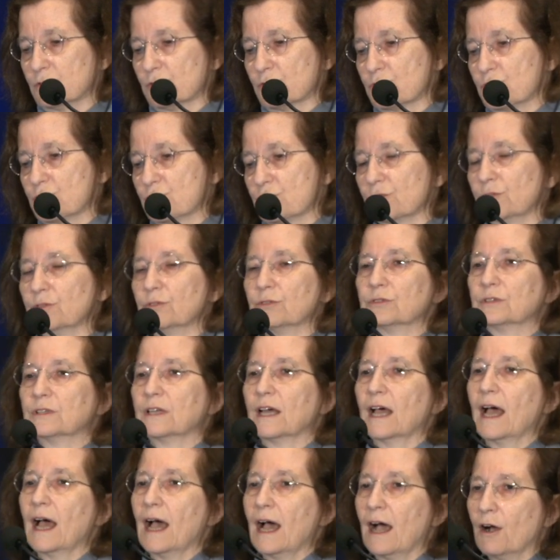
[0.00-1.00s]
showed
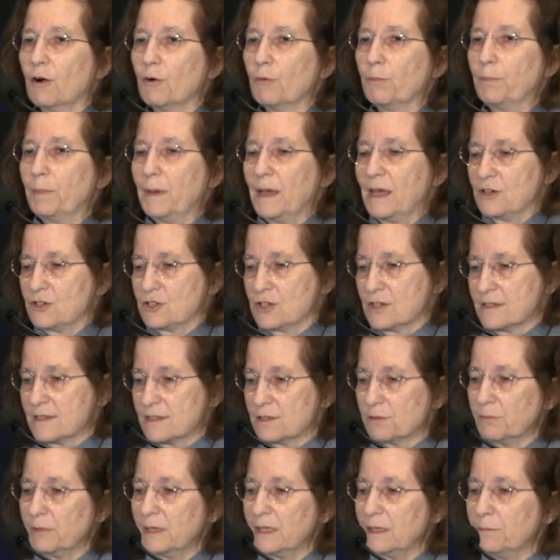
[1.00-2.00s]
how
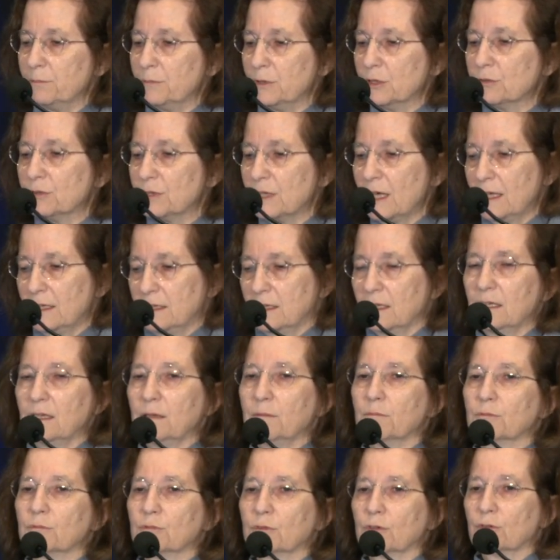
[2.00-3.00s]
patients with mutated
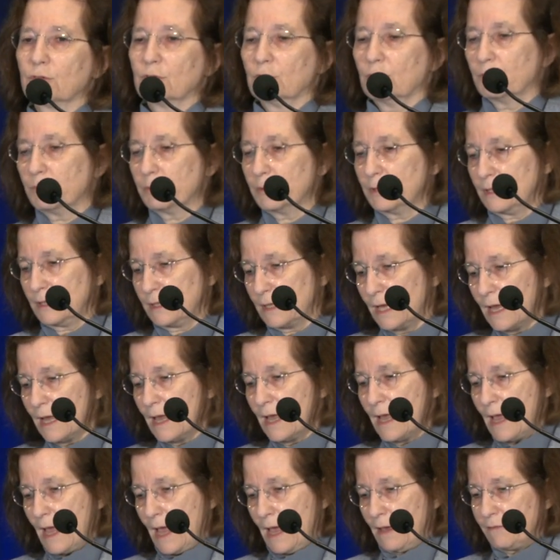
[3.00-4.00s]
immunoglobulin
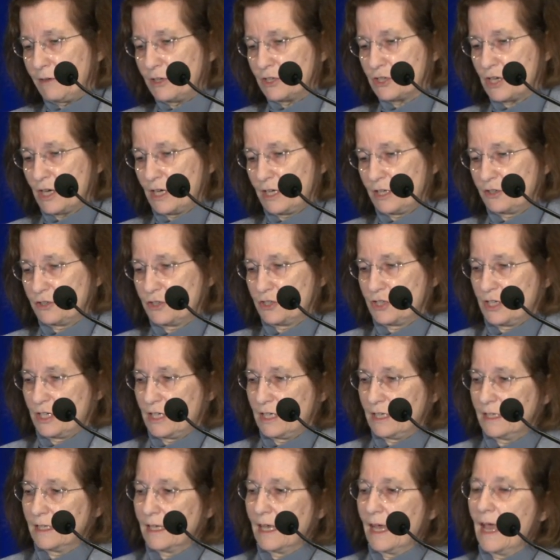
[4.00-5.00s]
heavy chain
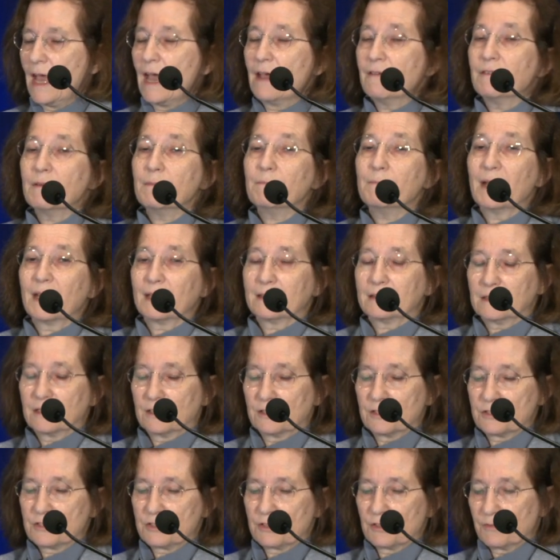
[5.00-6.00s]
gene have a
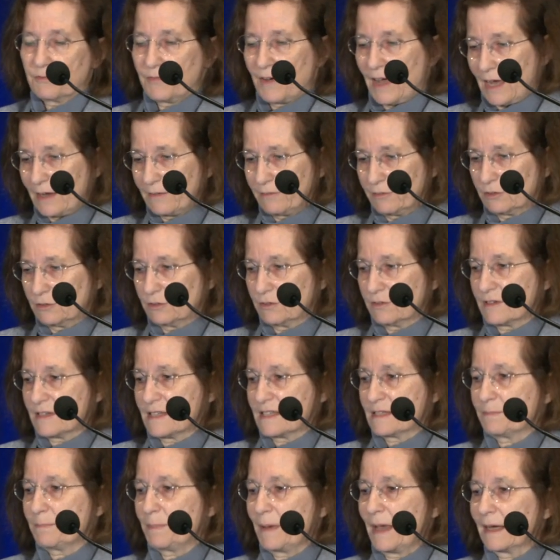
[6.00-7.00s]
better survival with
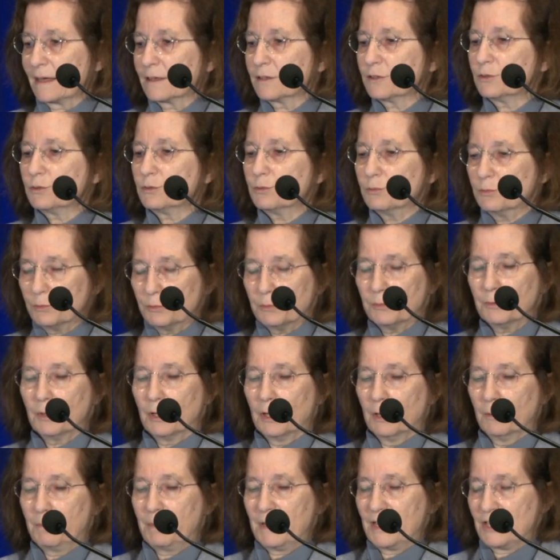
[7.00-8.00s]
respect to
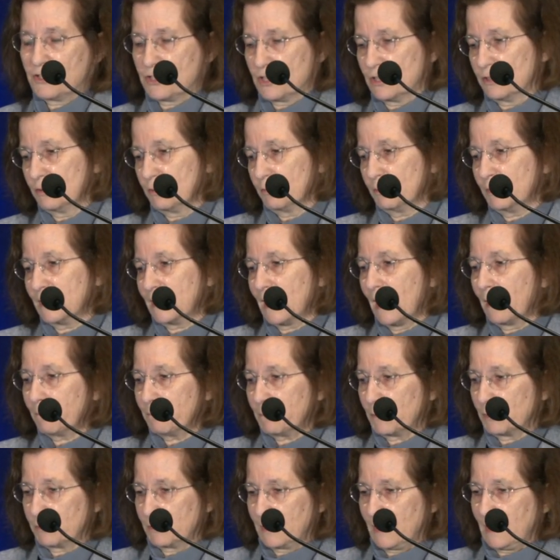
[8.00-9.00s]
patients with
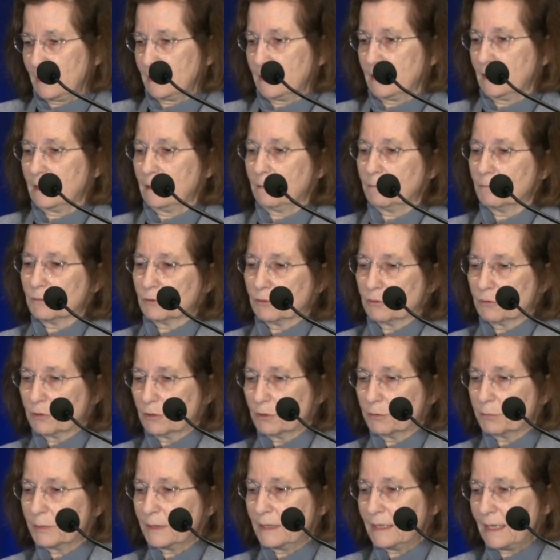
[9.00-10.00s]
unmutated
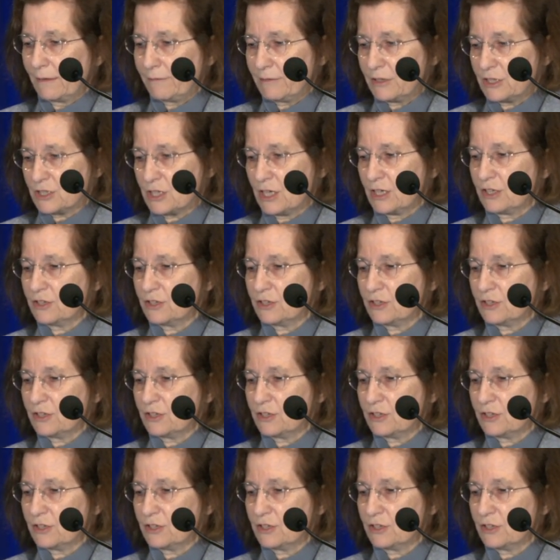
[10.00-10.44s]
immunoglobulin heavy chain